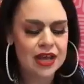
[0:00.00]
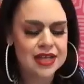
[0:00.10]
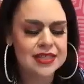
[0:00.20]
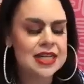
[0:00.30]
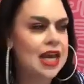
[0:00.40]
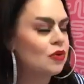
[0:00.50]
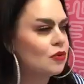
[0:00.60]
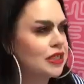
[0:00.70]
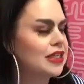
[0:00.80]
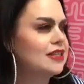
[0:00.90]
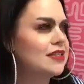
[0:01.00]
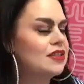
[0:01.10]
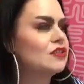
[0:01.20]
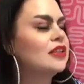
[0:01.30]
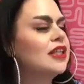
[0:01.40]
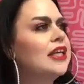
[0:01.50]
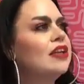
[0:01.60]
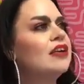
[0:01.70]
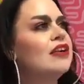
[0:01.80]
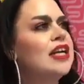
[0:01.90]
as an equity-centered
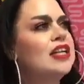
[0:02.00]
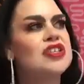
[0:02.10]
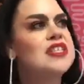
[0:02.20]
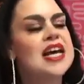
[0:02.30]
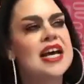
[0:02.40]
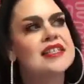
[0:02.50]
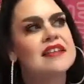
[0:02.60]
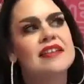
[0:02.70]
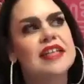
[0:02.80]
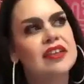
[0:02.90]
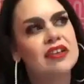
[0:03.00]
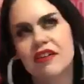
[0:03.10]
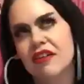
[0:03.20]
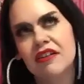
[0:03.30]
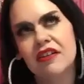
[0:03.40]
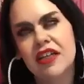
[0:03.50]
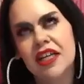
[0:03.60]
leader and just as a leader